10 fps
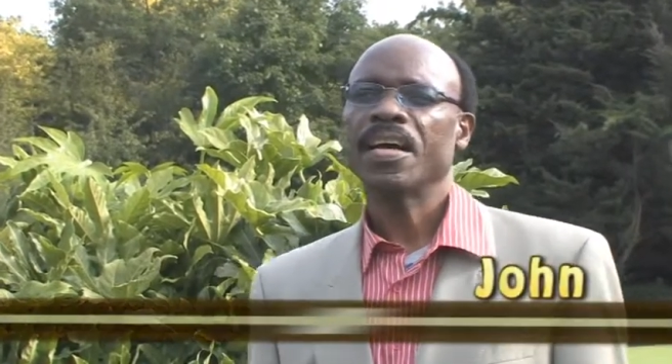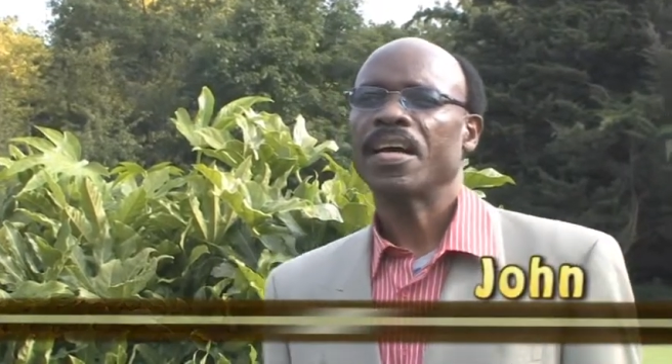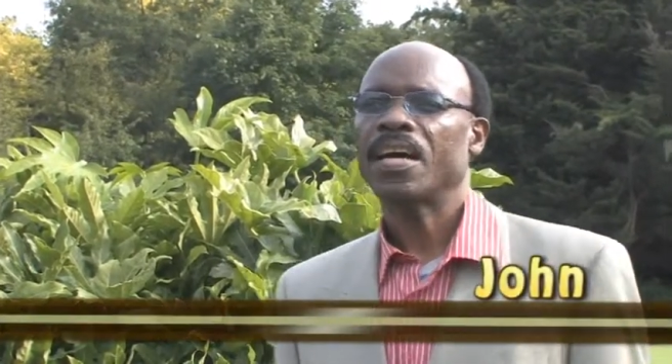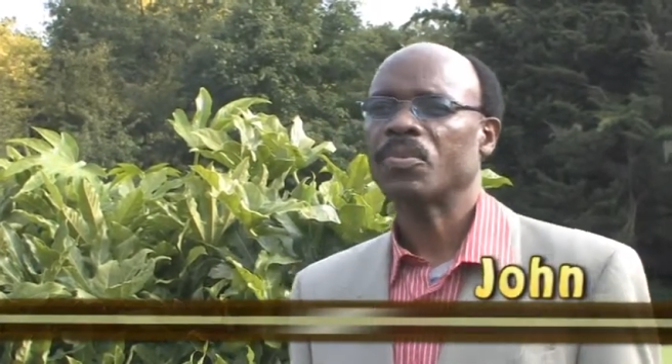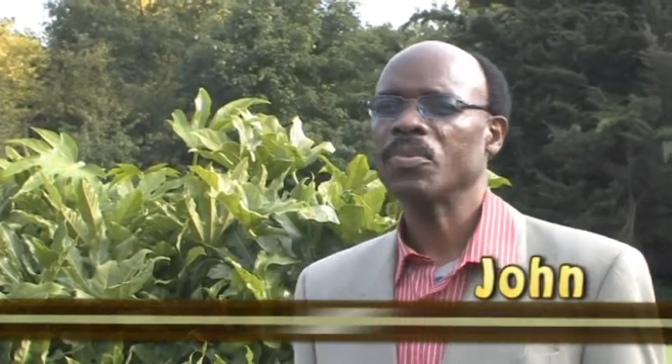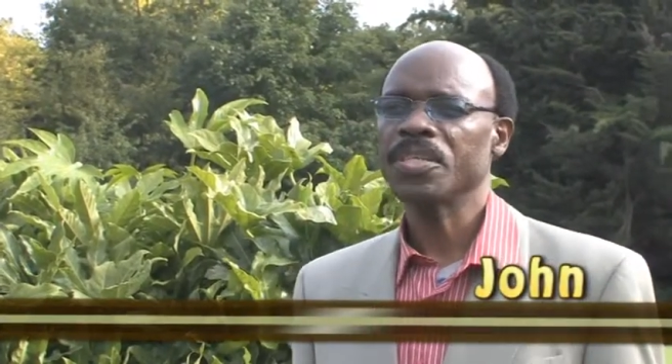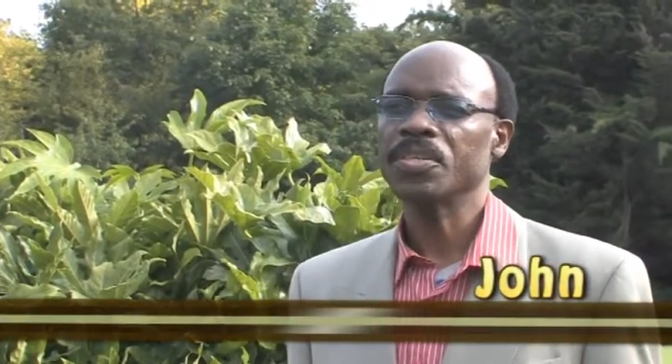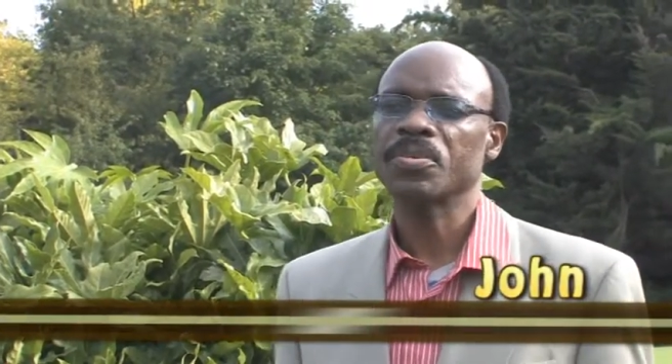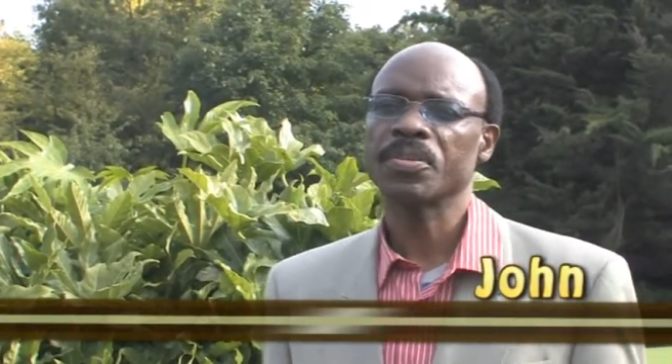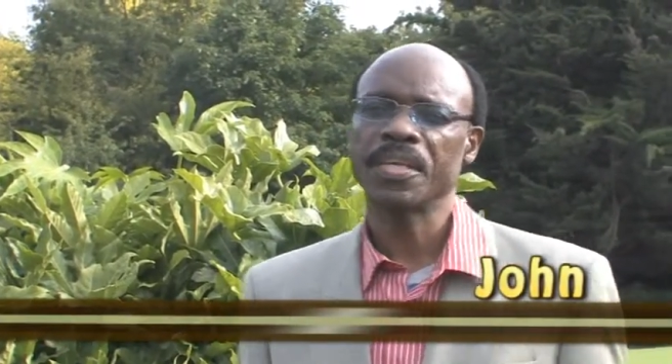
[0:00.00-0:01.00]

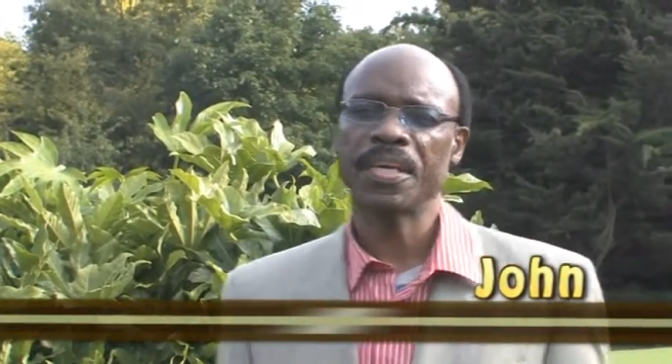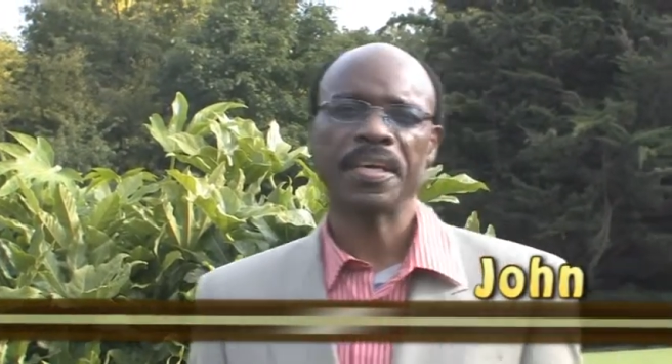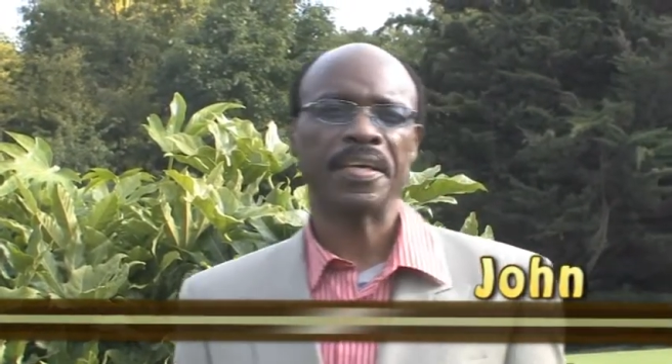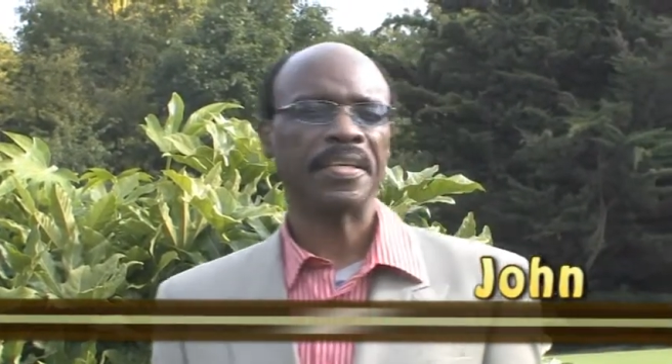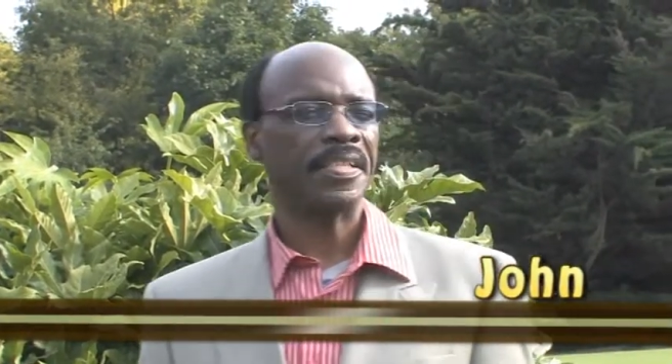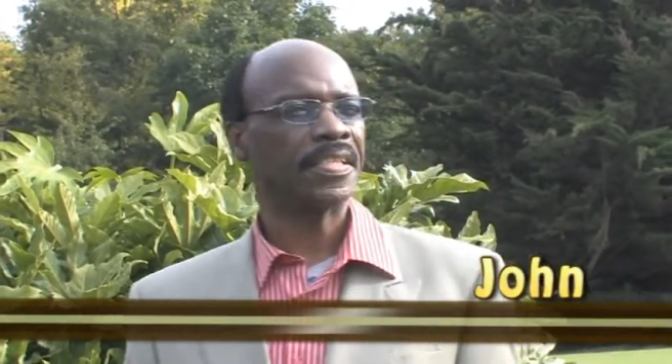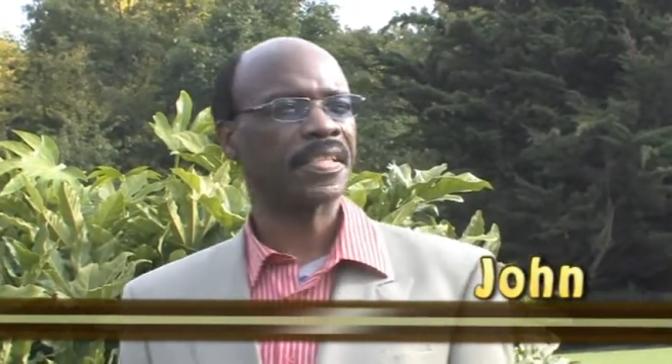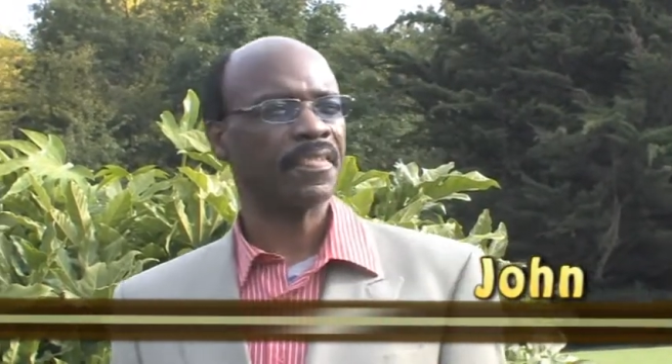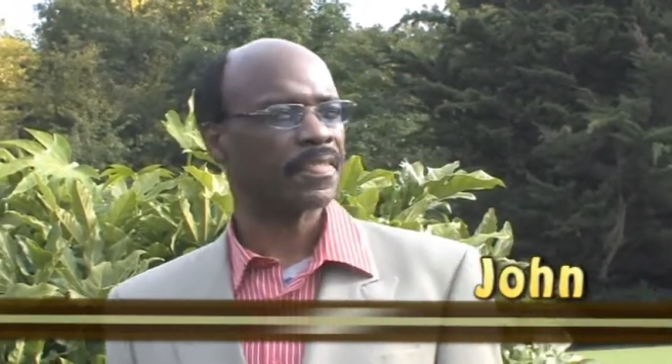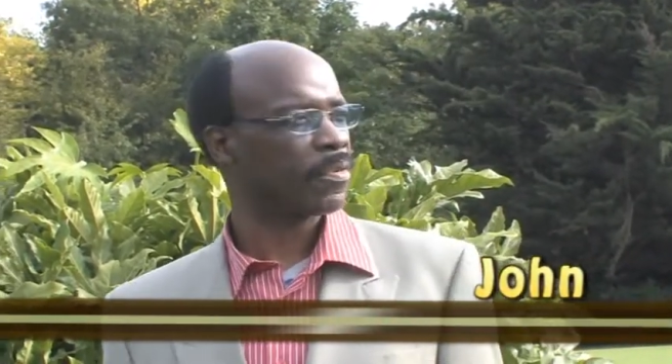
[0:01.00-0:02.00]
According to the
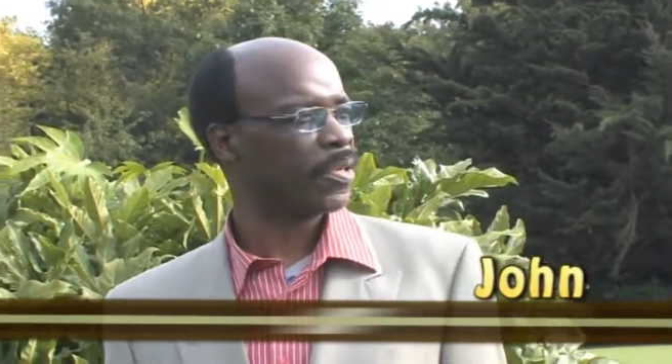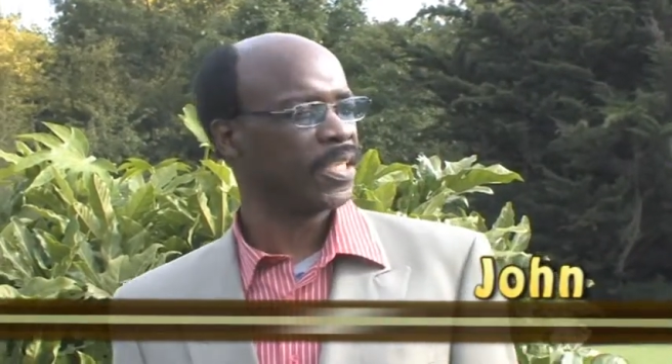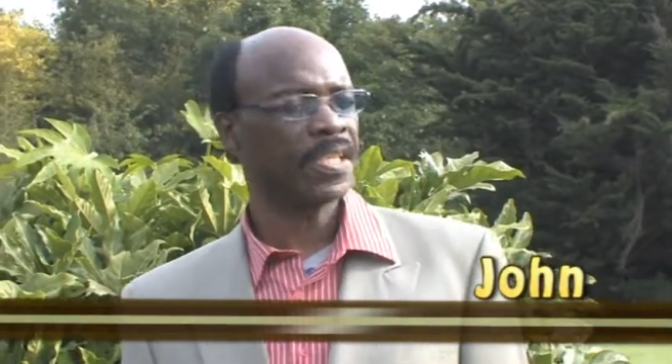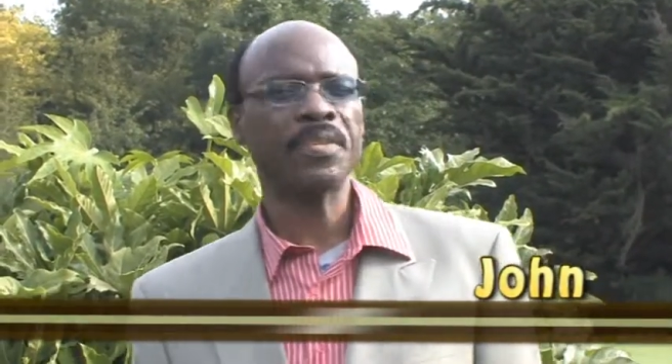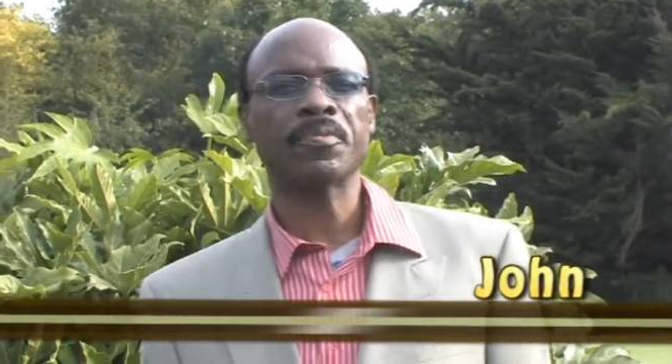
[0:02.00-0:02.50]
survey we did,